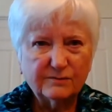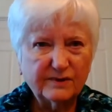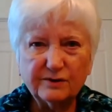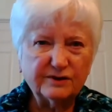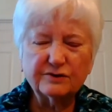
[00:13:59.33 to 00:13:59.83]

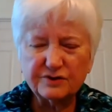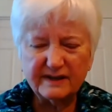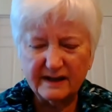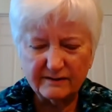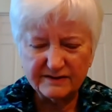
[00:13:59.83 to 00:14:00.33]
we don't
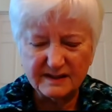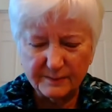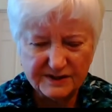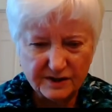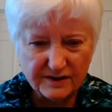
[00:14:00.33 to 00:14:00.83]
usually have
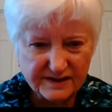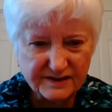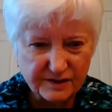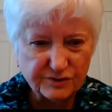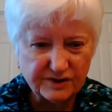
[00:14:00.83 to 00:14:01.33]
cemeteries
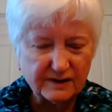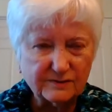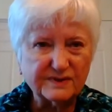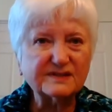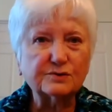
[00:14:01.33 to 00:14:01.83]

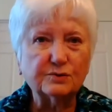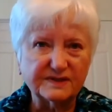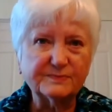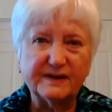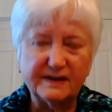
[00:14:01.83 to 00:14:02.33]
associated with
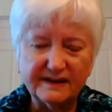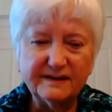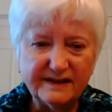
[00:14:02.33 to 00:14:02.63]
schools, but in